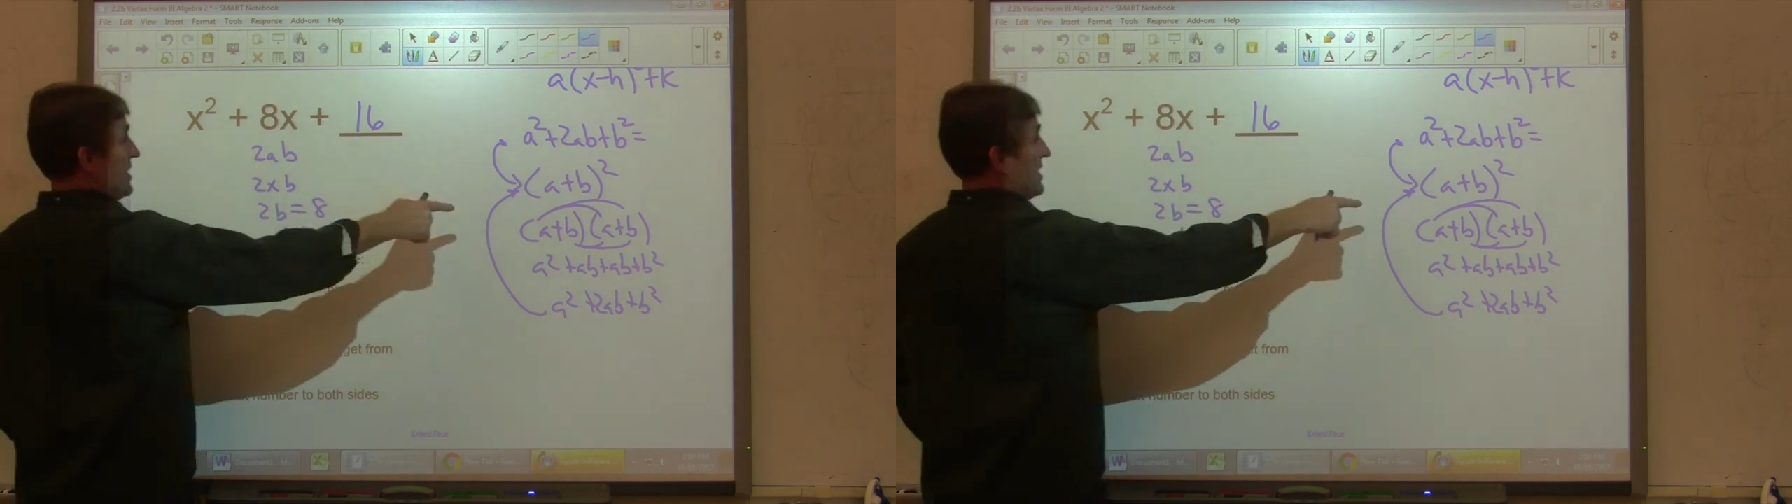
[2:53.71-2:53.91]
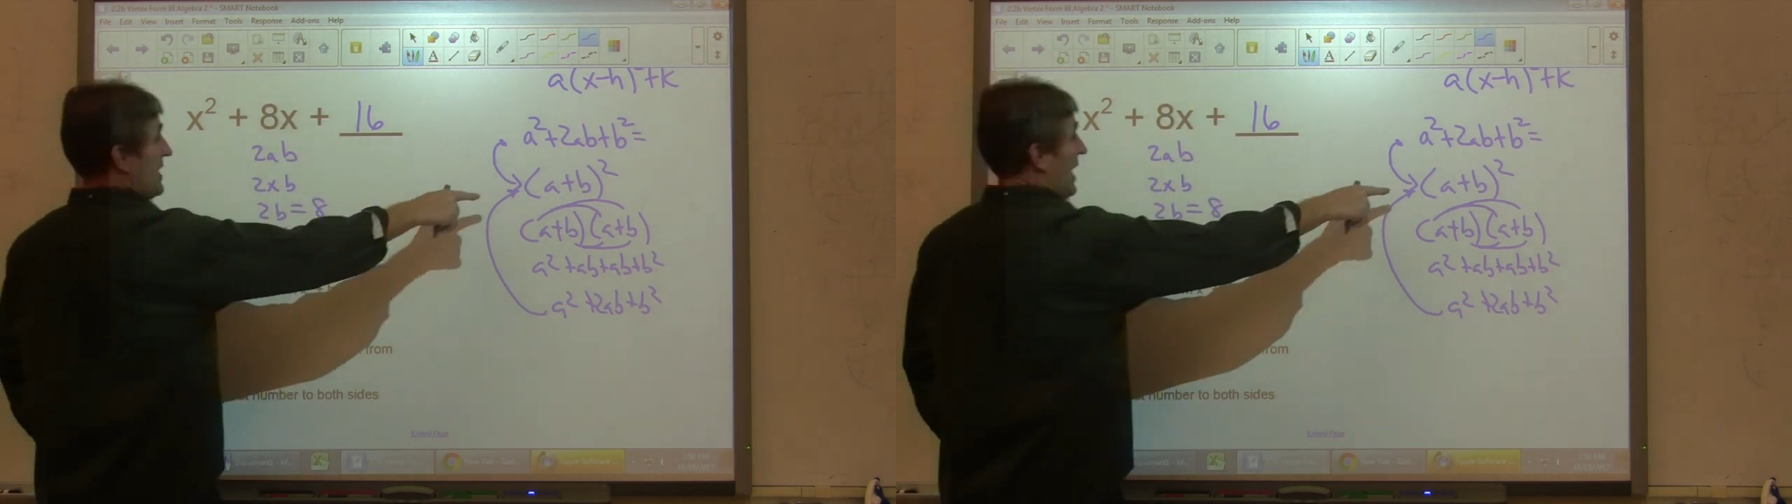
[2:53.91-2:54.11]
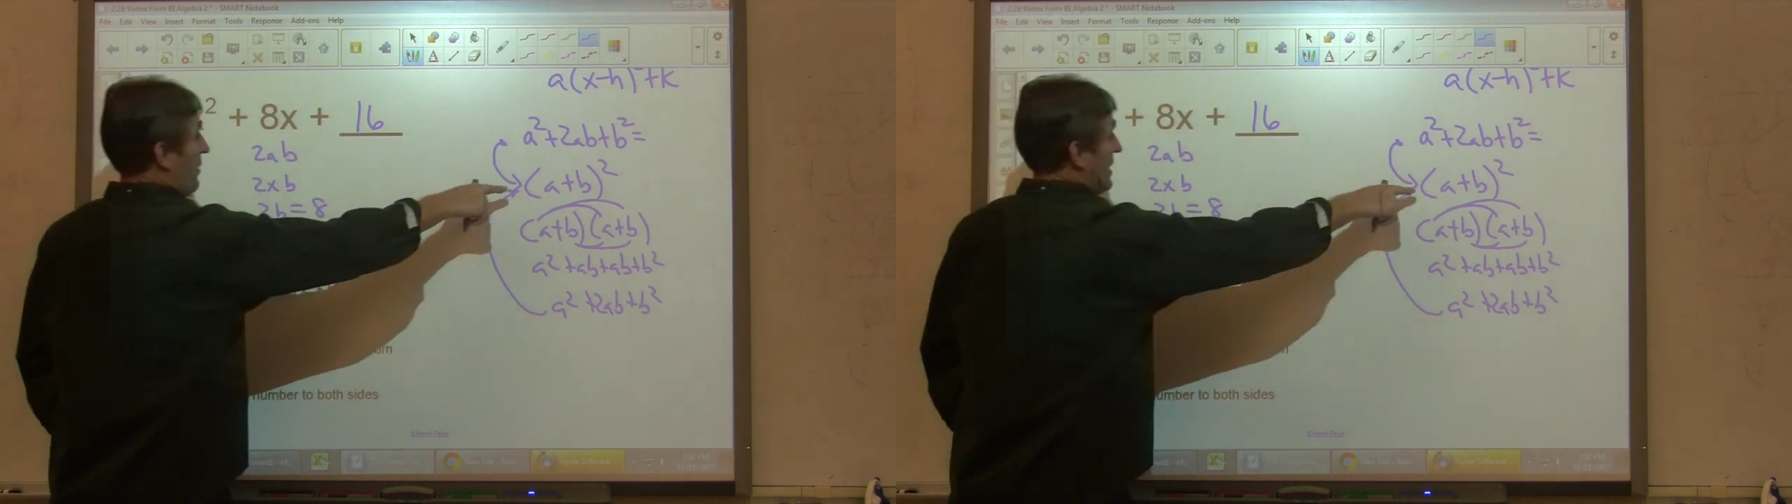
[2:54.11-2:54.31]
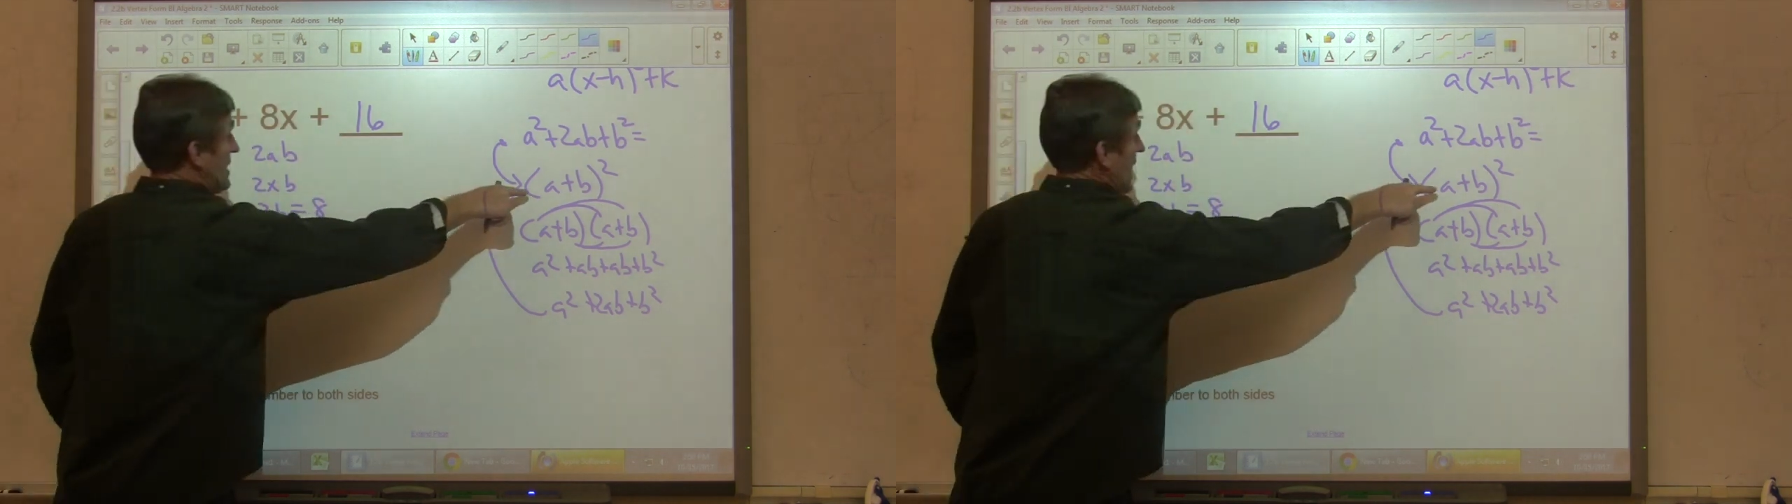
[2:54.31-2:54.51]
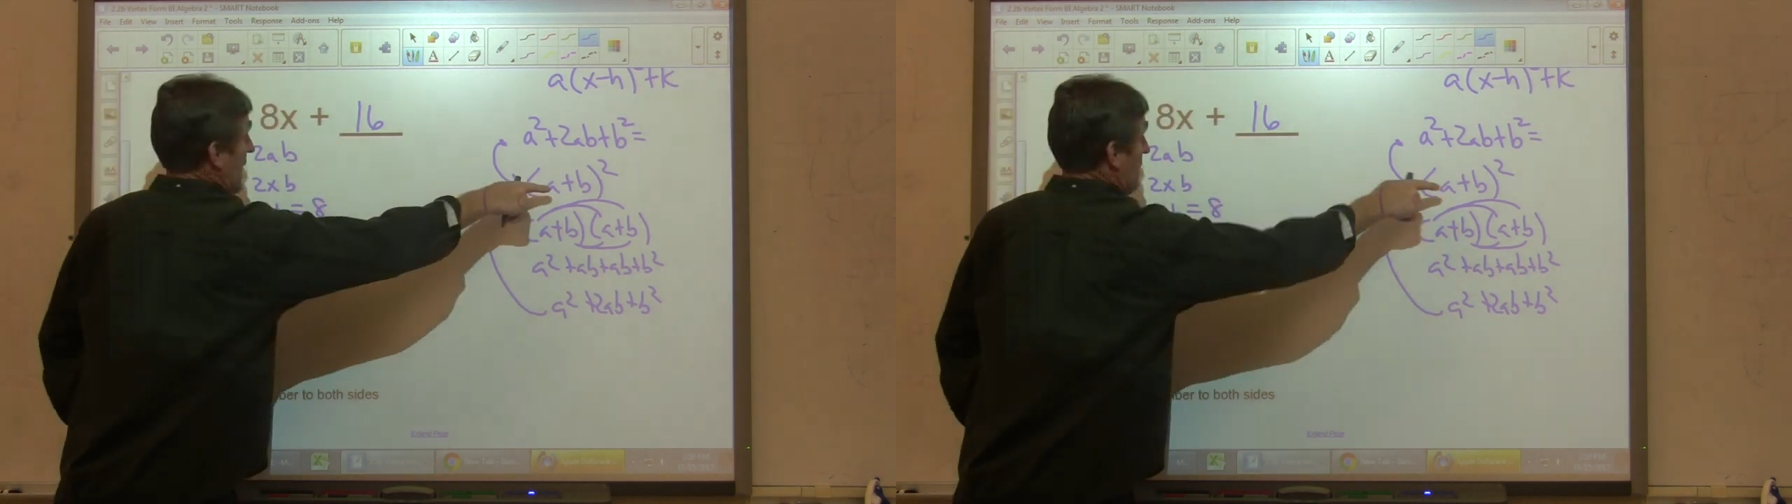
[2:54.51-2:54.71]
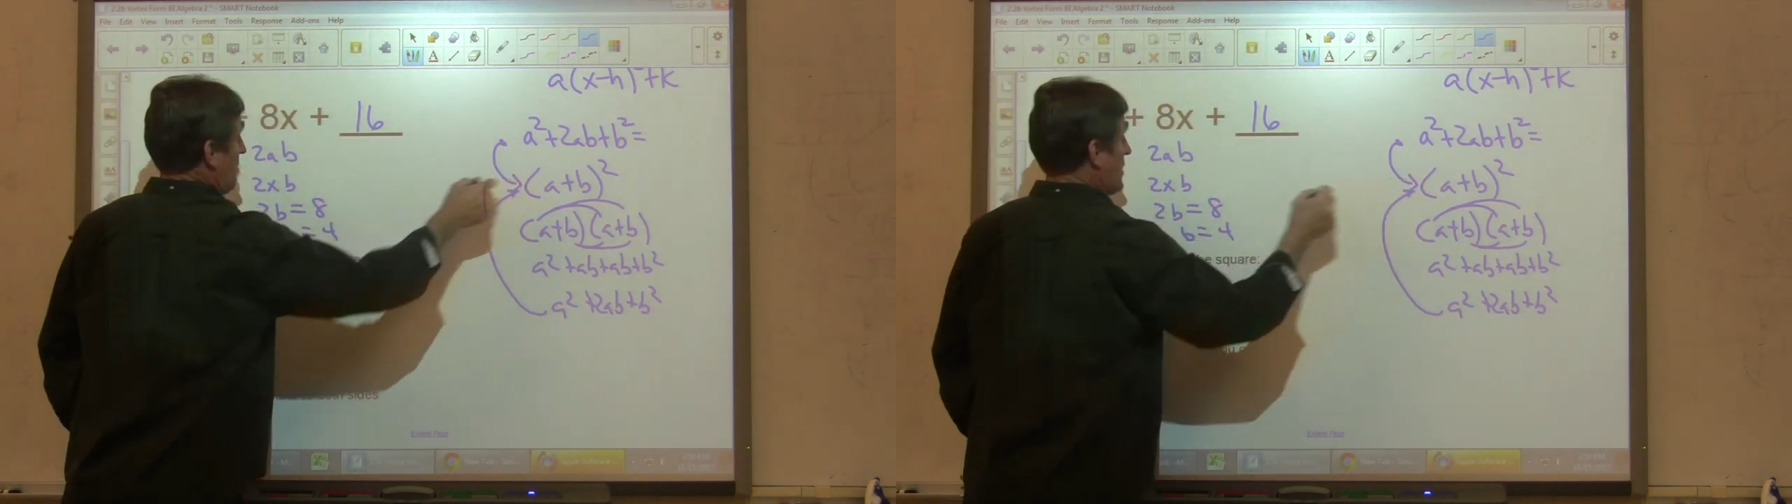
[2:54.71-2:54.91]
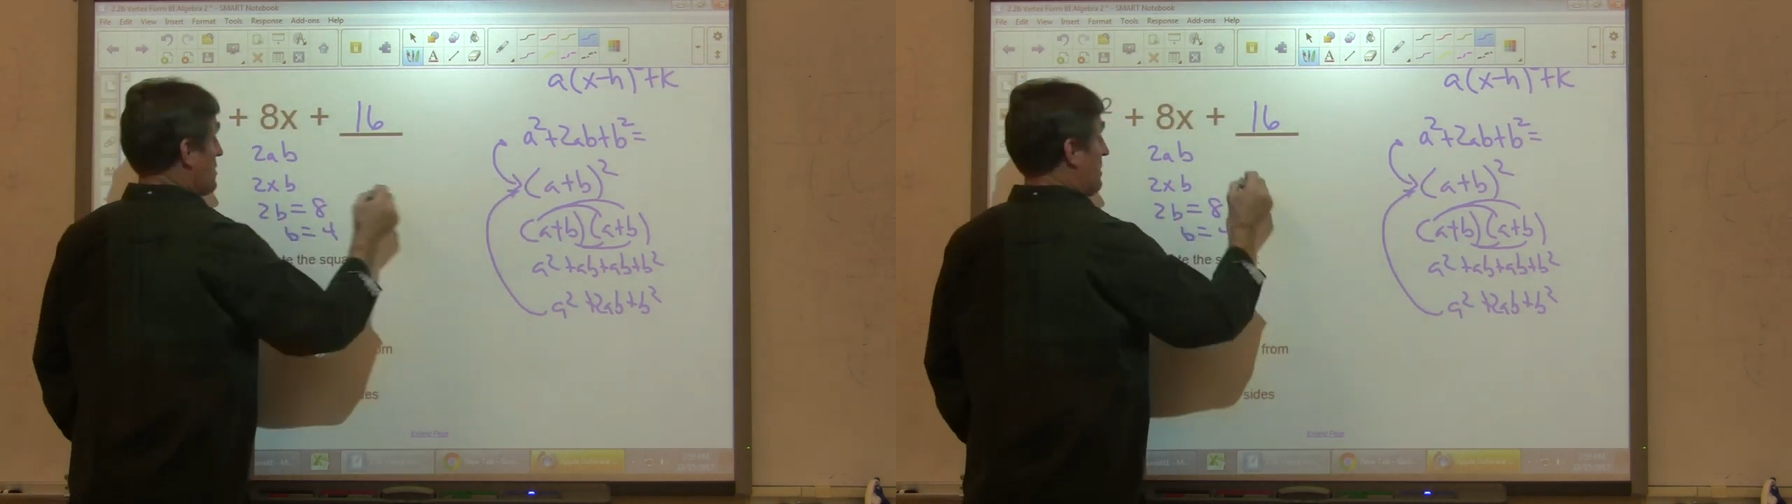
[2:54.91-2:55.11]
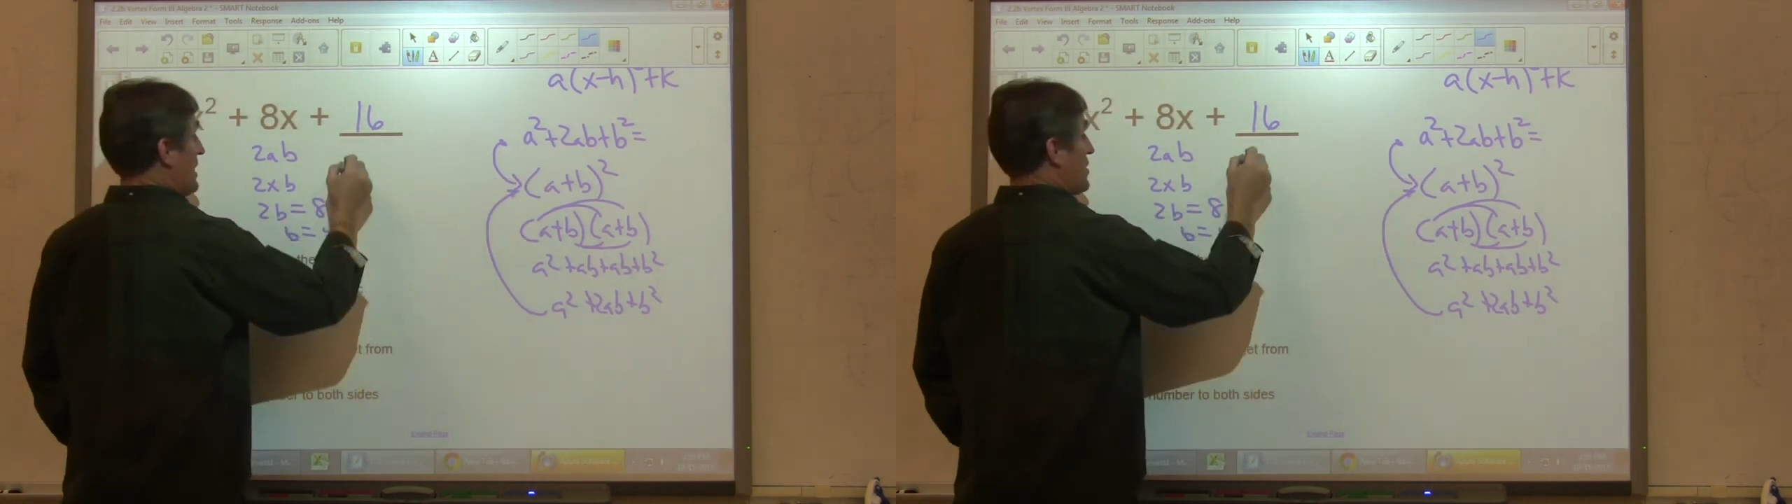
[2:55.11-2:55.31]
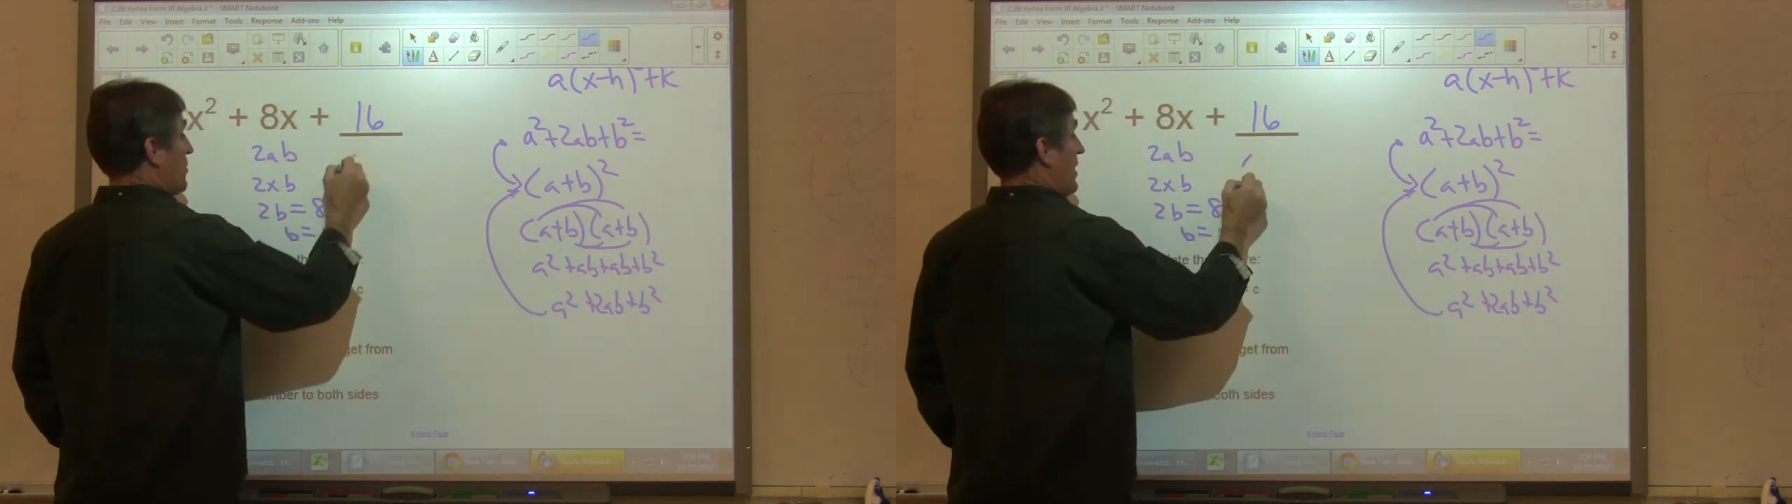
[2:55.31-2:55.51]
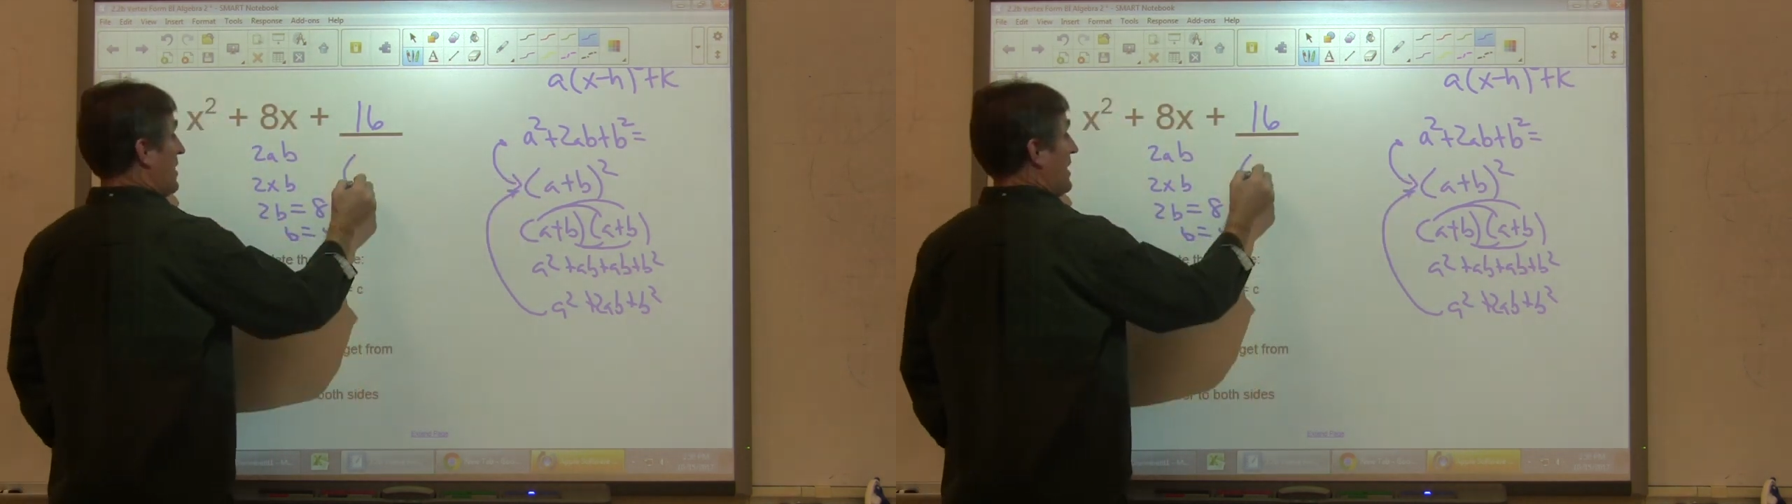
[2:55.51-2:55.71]
this now into a plus b
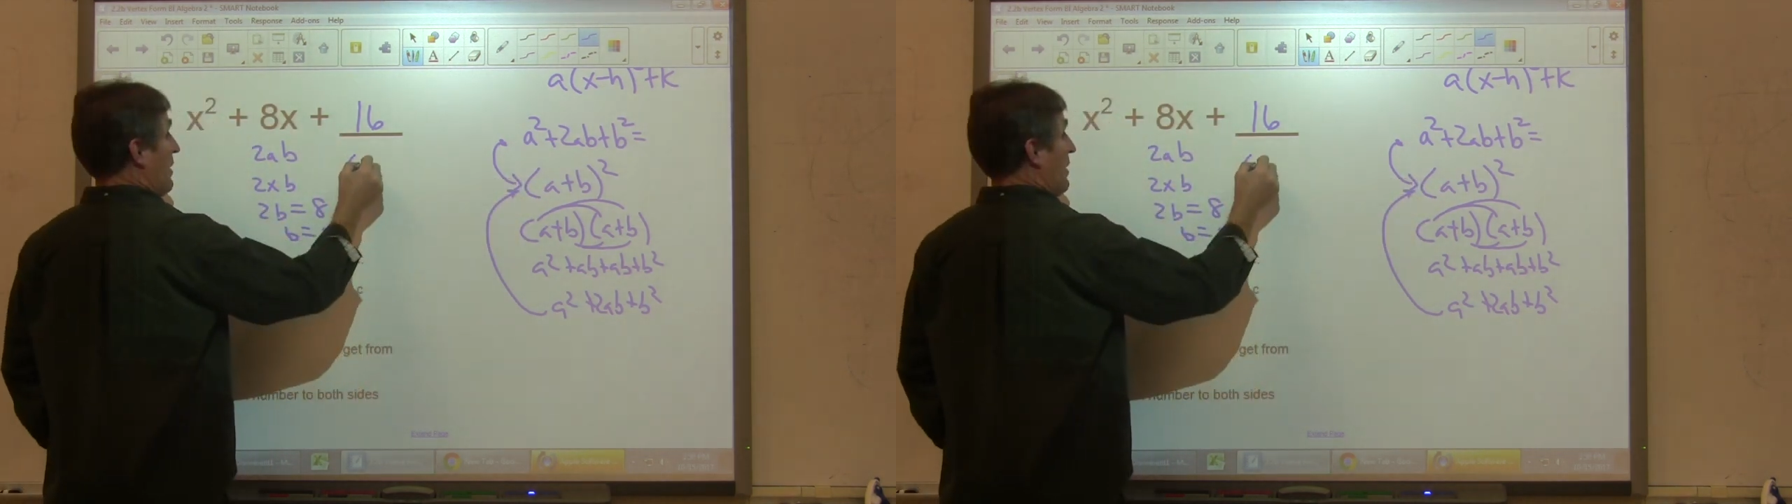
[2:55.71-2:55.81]
squared,